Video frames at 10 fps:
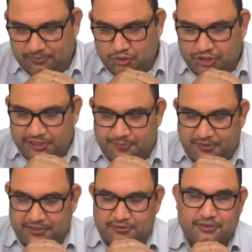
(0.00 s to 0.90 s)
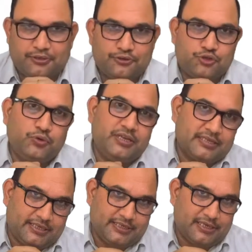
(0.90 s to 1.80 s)
Shakespeare's
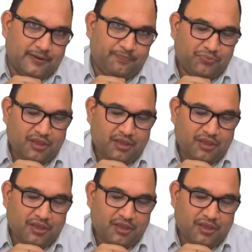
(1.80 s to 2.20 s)
Julius Caesar.